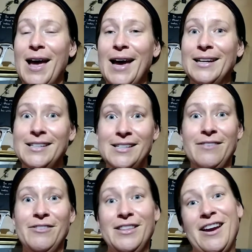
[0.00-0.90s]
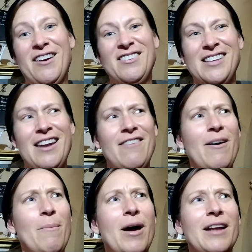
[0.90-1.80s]
I had it delivered there instead
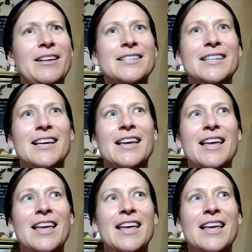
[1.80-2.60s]
of at mine because I,